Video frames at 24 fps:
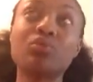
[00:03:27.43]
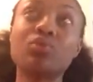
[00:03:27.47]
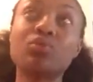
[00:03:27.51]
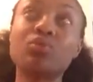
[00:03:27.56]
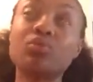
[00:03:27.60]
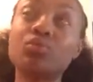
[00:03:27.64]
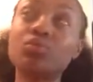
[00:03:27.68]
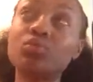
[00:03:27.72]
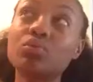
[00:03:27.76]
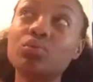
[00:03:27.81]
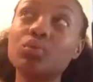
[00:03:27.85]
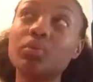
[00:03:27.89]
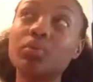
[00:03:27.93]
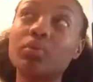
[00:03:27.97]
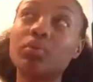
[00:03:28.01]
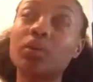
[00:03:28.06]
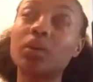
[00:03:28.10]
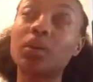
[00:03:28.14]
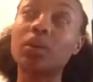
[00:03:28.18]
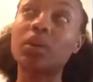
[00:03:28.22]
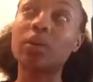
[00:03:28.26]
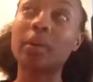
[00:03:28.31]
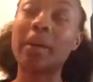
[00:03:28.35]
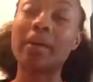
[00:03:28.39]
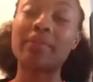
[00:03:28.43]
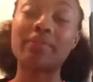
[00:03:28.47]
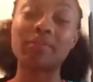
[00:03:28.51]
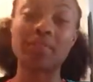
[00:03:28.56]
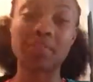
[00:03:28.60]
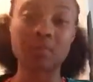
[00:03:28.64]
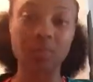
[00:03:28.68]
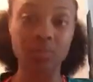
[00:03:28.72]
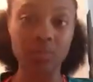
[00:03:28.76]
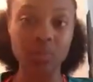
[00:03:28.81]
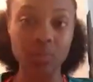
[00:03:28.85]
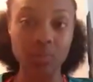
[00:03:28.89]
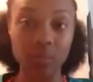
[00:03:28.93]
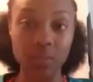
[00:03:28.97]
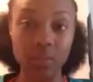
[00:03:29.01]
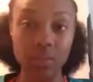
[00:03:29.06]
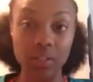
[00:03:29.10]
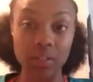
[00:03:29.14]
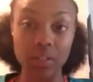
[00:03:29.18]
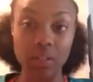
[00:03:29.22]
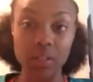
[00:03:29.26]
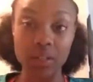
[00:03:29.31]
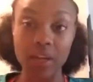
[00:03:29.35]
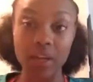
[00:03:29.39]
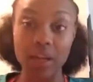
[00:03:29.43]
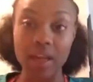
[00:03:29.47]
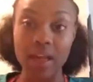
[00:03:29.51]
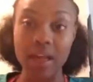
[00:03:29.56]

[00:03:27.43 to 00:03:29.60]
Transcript: do have sex with someone,